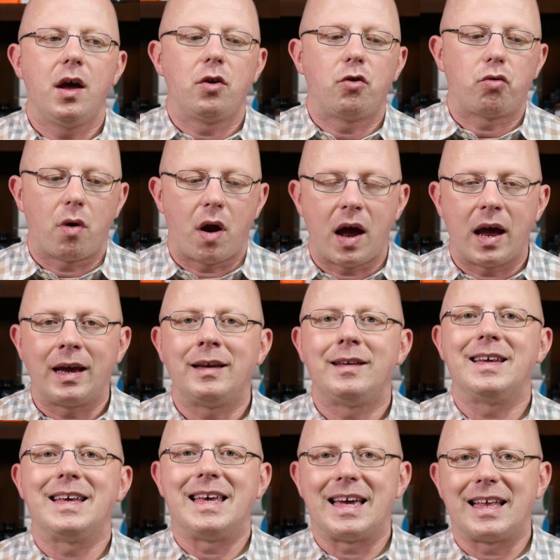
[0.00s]
trying
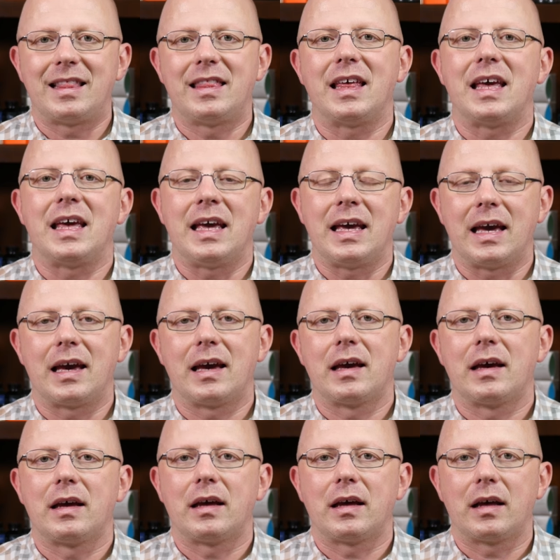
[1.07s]
to get the ink
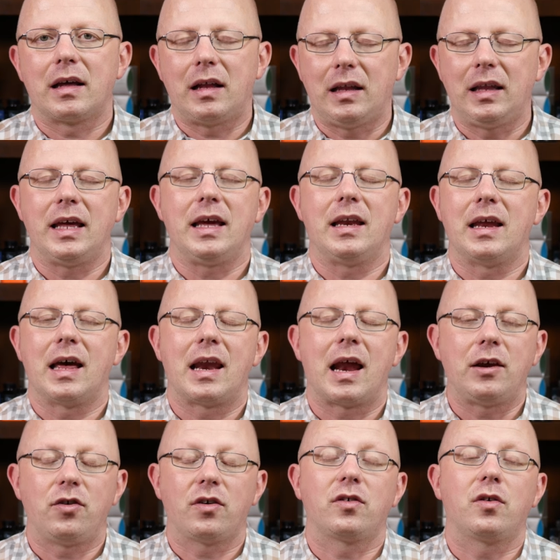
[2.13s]
clean, and I
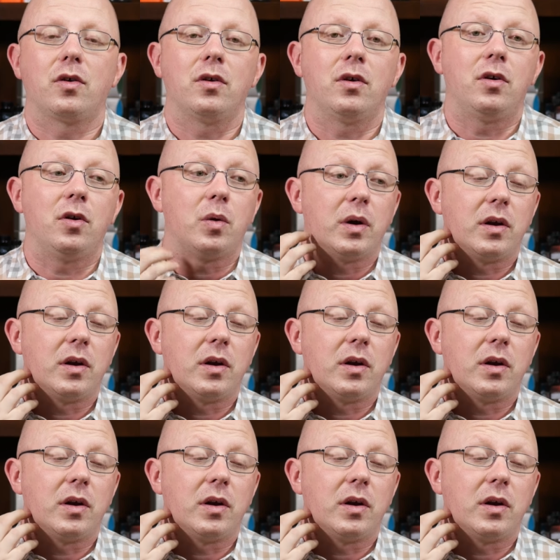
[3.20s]
just couldn't.